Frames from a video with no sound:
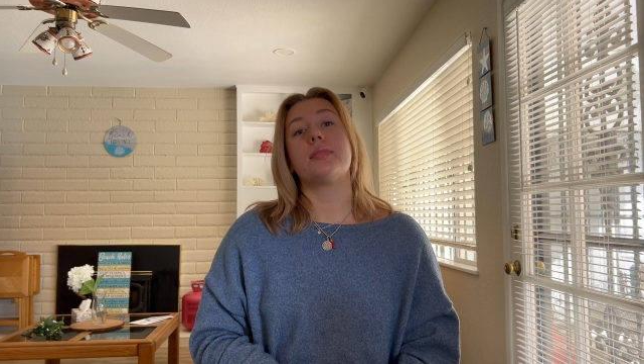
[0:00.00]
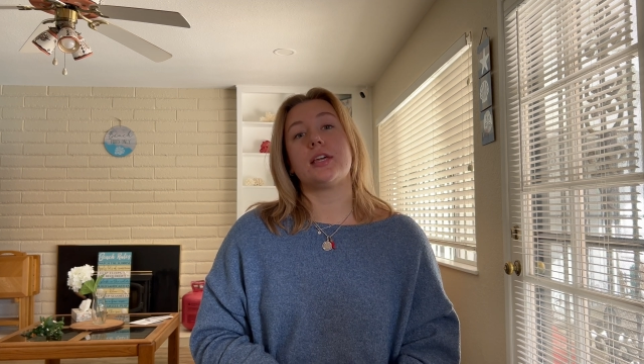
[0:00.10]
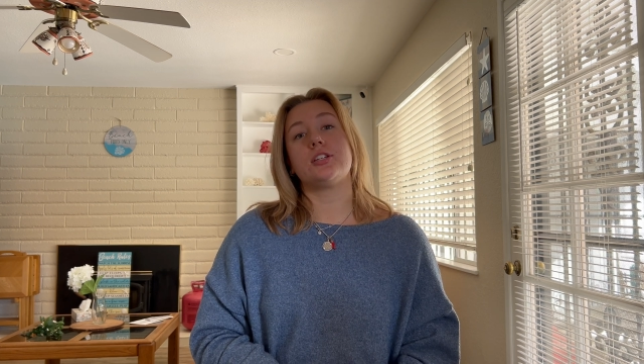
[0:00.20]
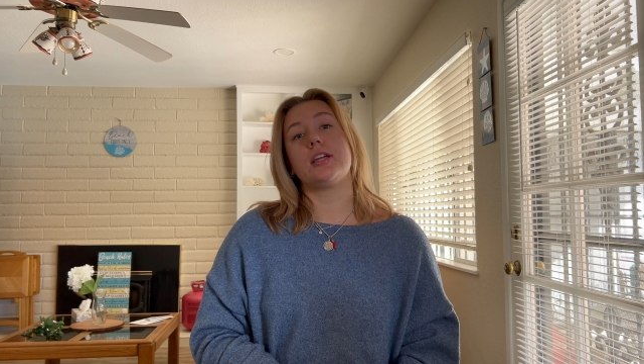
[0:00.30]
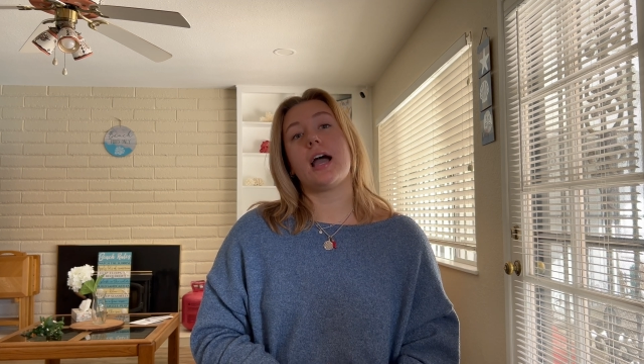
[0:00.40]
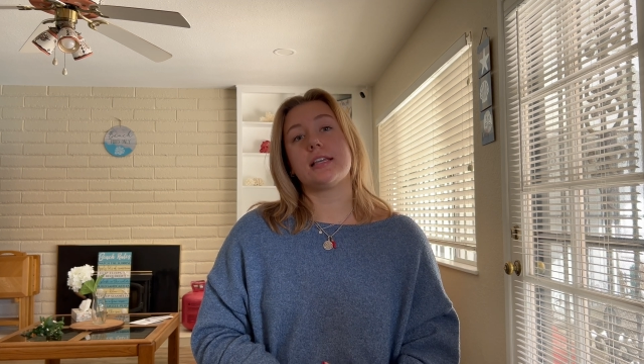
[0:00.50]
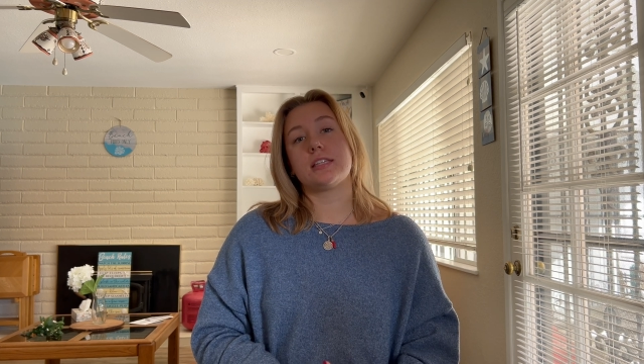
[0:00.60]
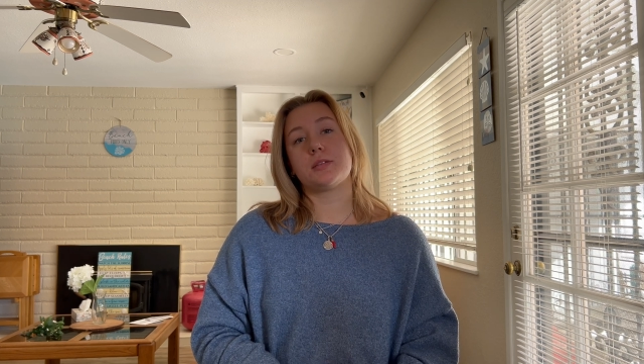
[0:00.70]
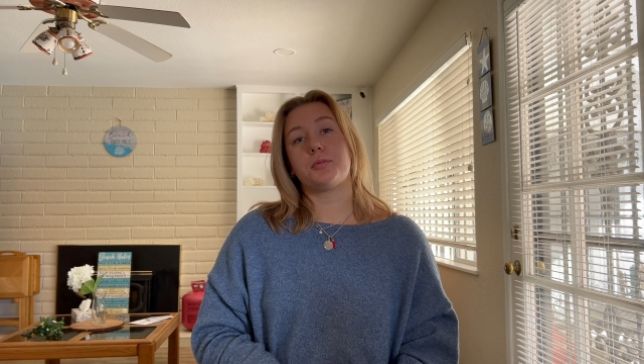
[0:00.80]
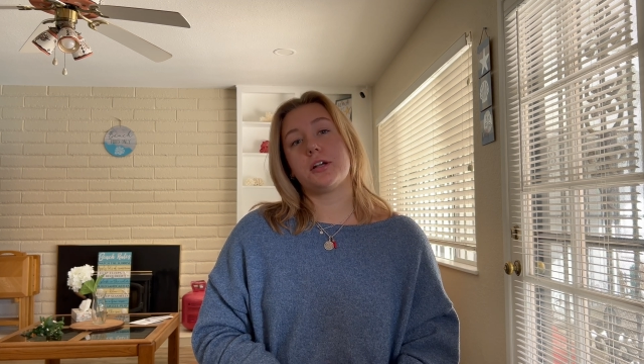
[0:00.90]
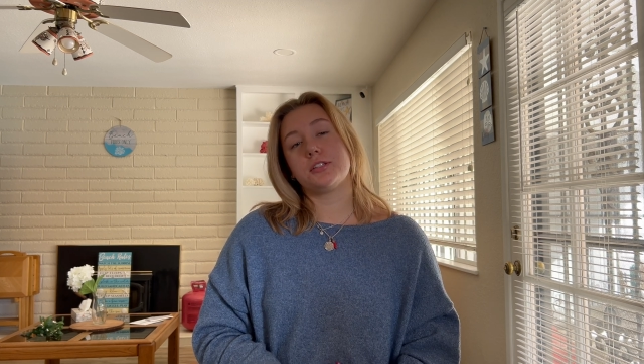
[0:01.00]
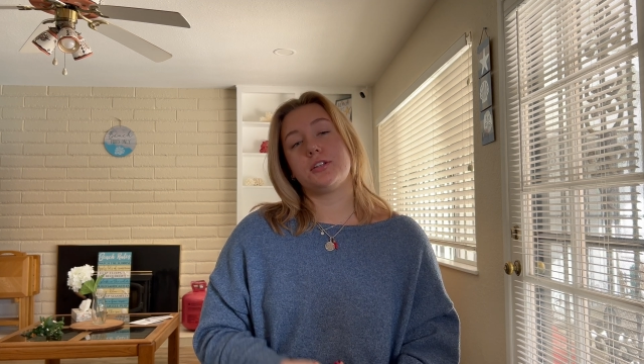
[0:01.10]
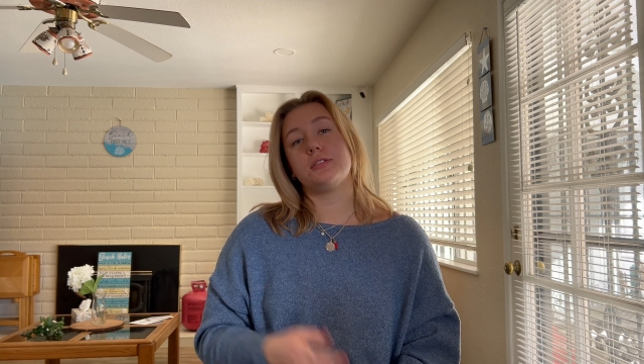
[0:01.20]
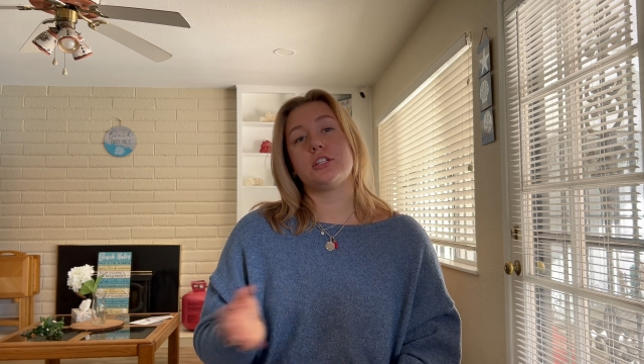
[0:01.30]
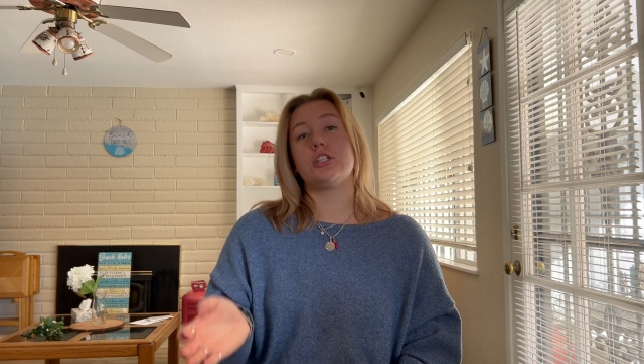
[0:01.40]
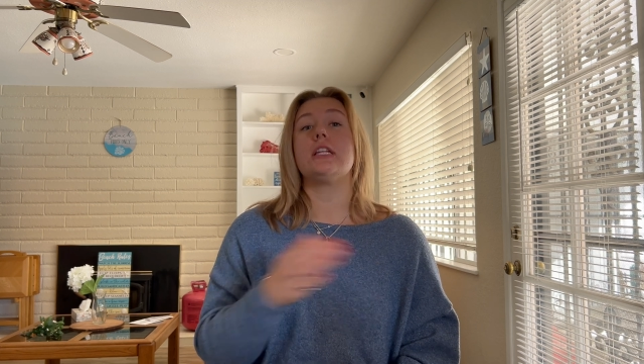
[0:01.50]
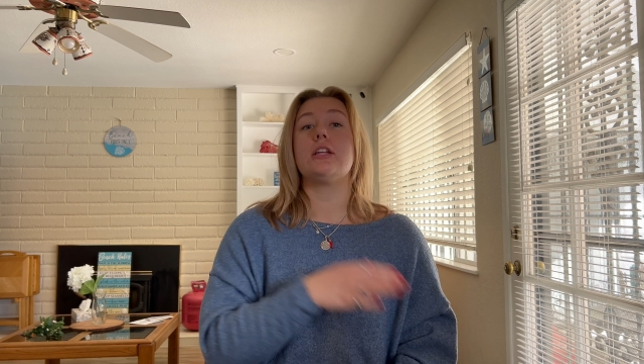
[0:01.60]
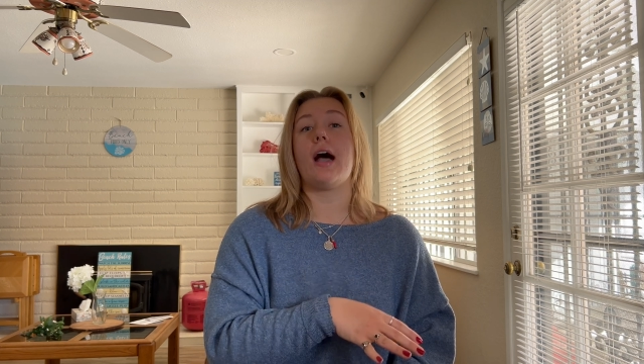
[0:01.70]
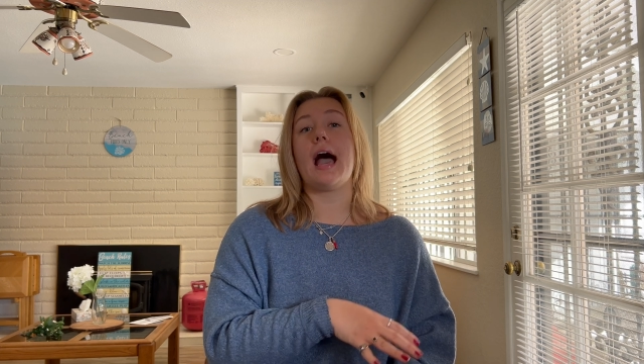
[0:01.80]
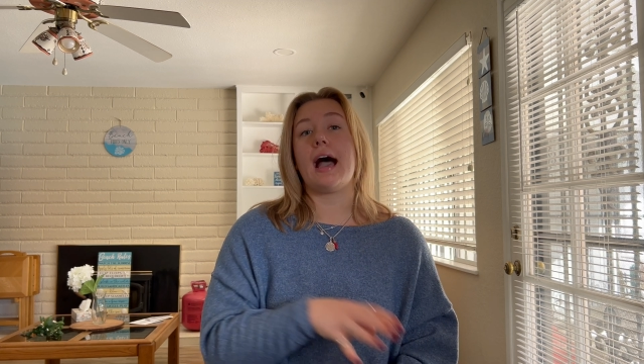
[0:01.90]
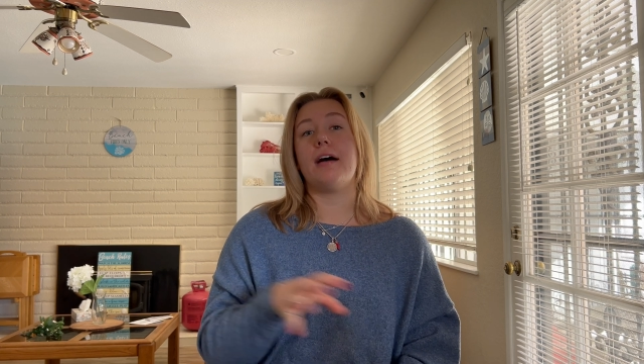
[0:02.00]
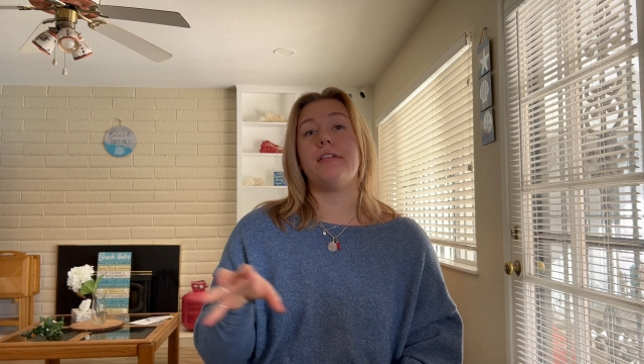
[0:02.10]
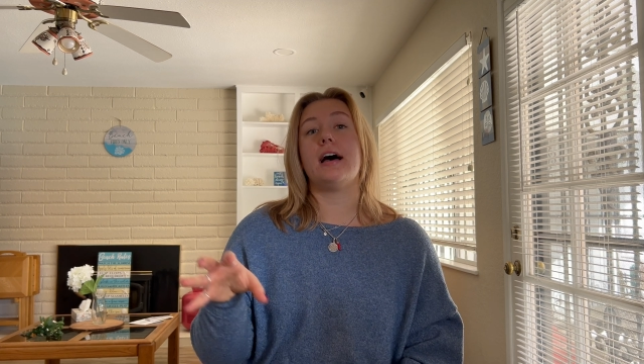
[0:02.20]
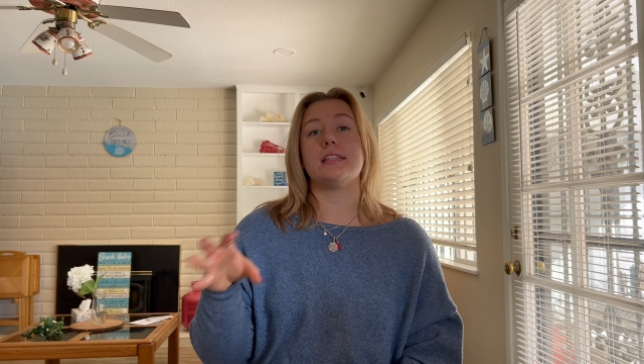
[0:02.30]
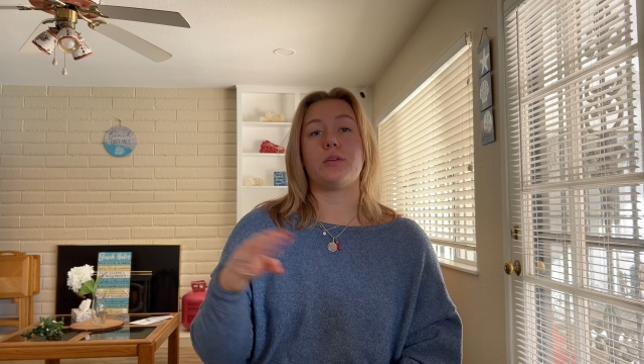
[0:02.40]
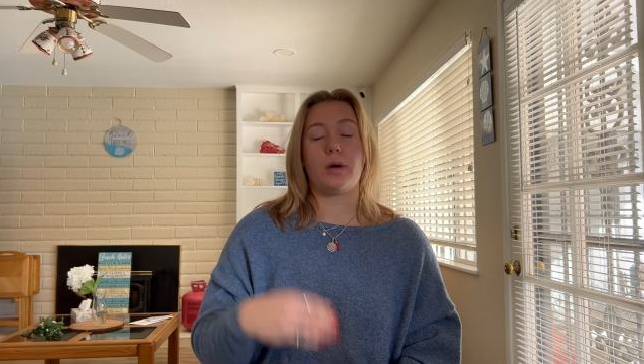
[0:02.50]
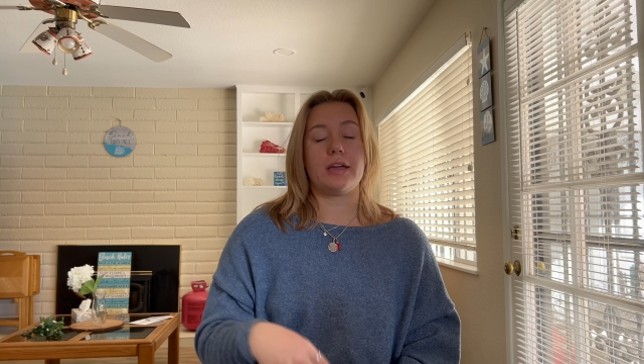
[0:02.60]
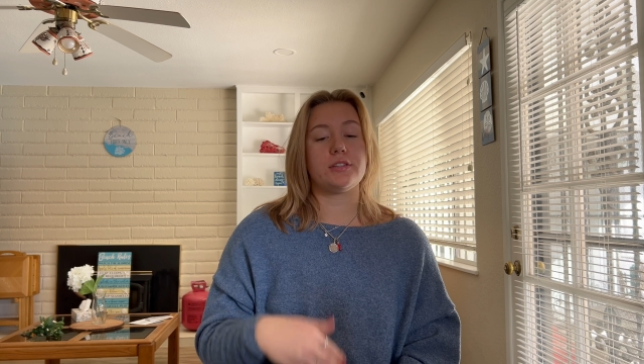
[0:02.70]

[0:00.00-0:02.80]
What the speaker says: that she has as a prostitute that she did not have as a wife.